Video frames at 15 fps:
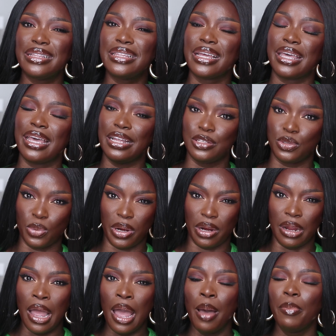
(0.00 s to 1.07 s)
Let the kids
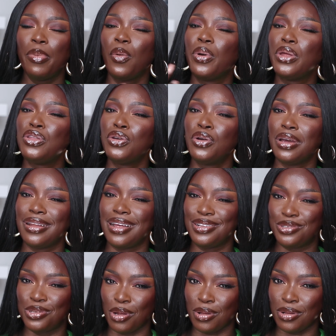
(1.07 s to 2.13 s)
wear it. But when you're an
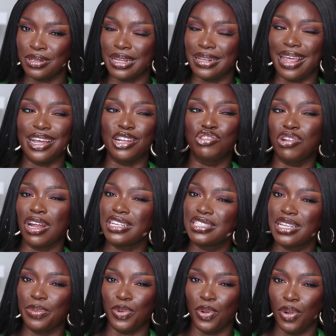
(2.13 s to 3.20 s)
adult, like,
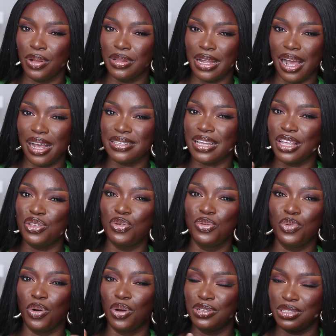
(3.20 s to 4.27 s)
dressed up all nice and
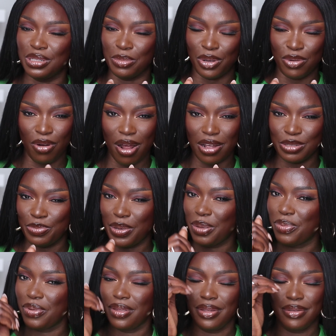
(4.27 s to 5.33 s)
you on some Crocs,
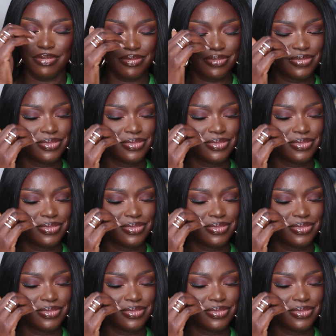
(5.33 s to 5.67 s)
baby,